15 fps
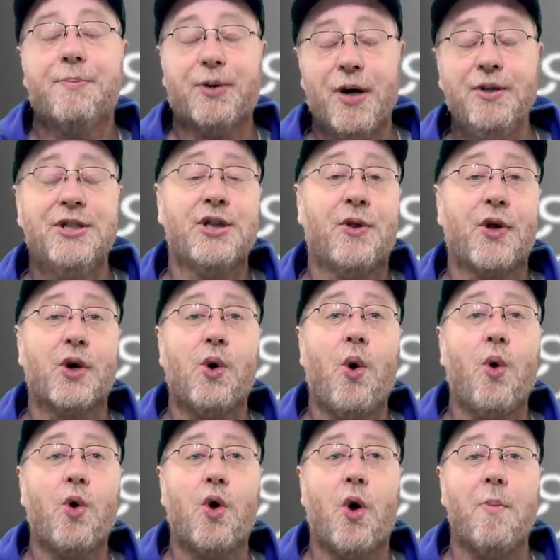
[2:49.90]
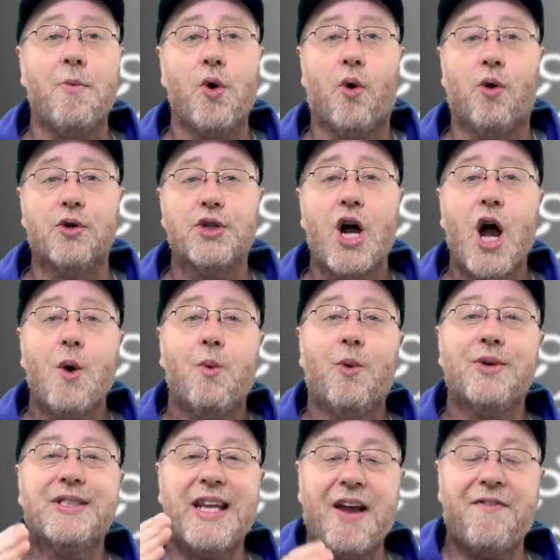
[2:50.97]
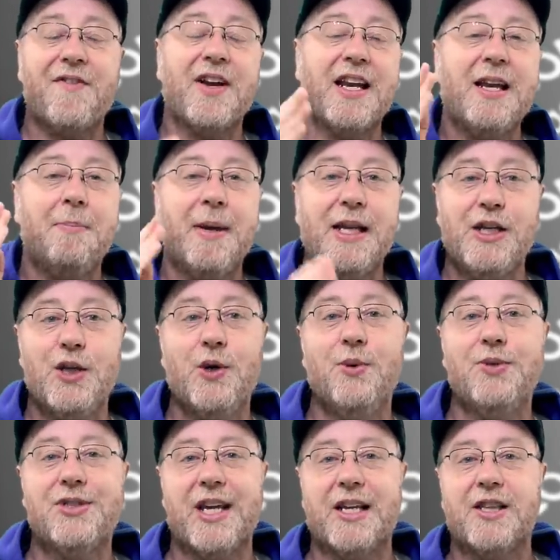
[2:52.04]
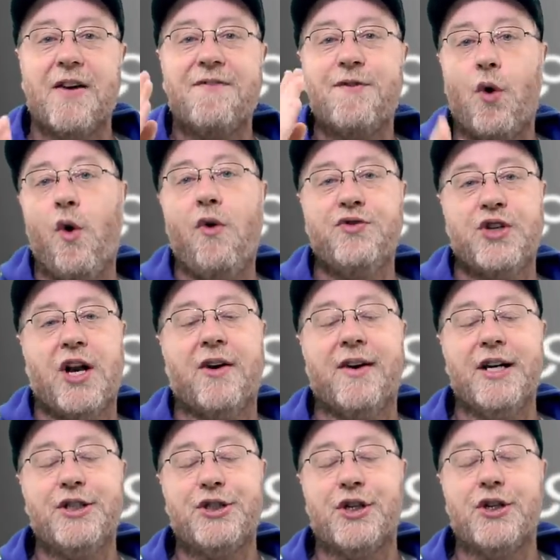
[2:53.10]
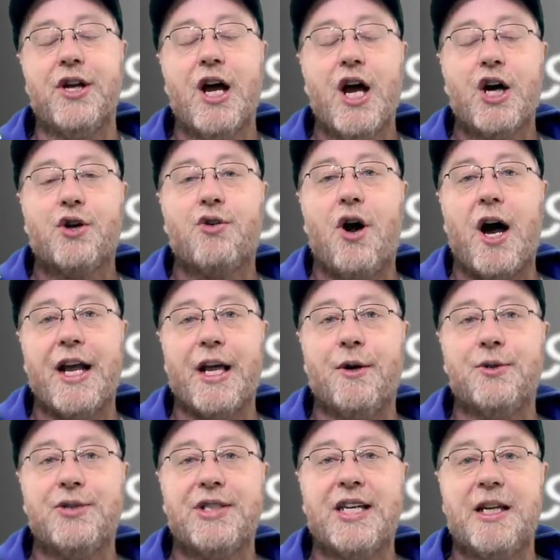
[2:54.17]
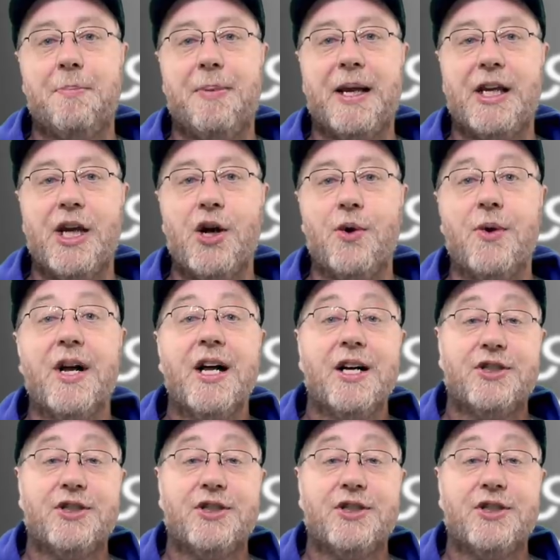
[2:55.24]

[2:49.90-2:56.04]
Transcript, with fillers: processor that Qualcomm launch will definitely be using the fourth generation Cryo C P U.